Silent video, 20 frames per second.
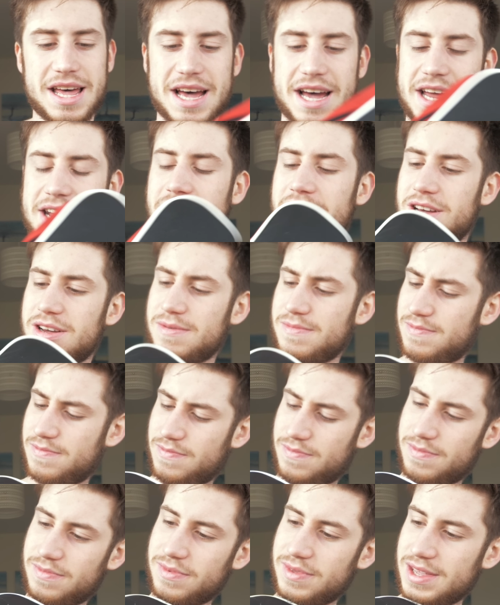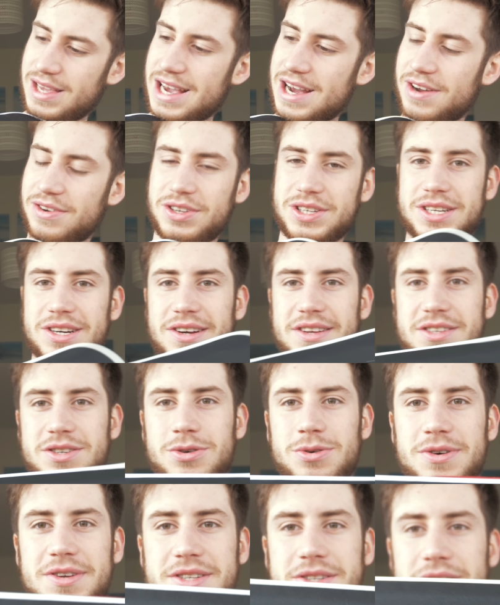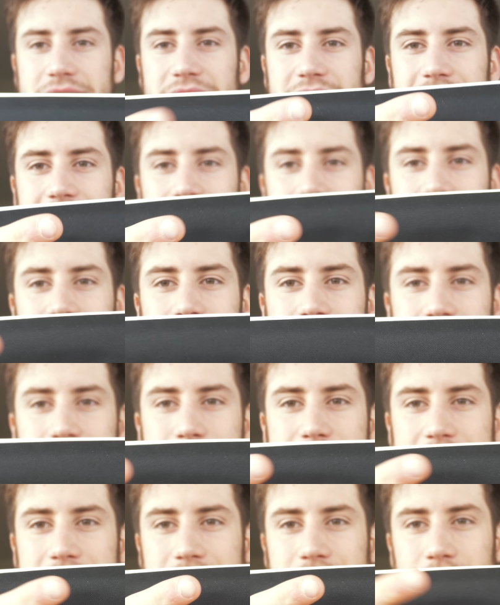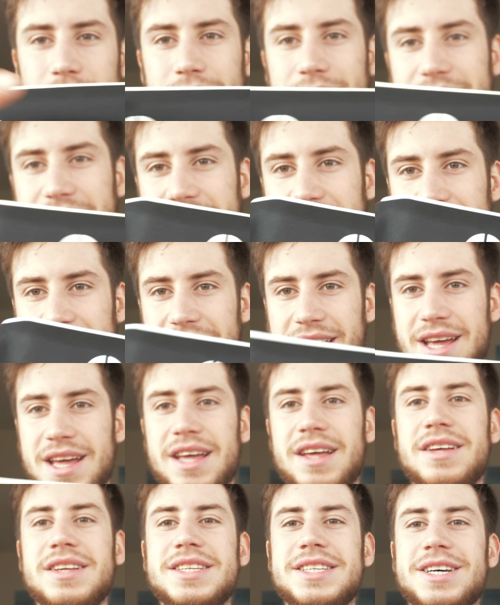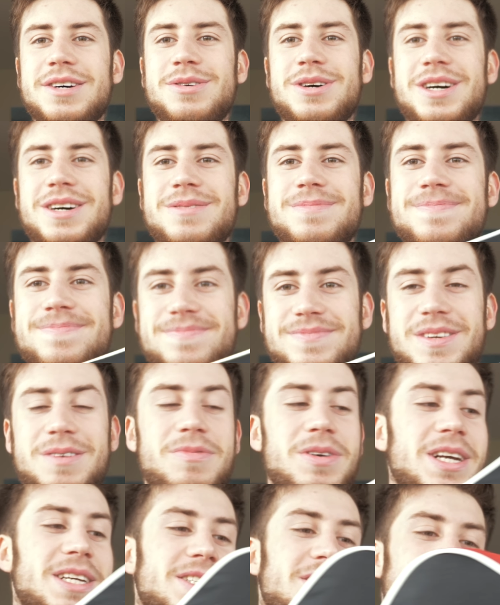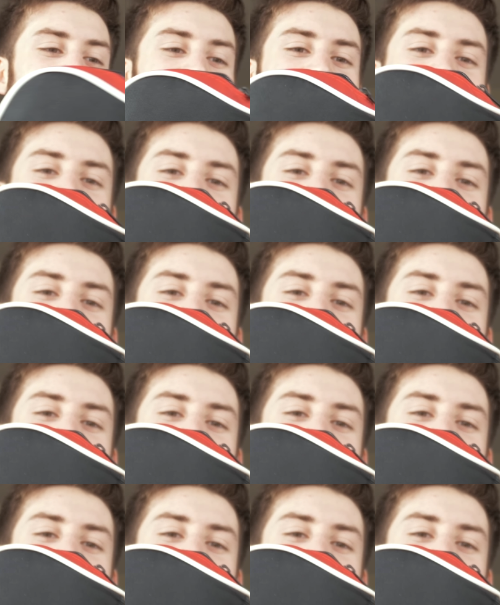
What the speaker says: And yeah, it's cool. It's got the logo BeFree on it. So I'm really excited to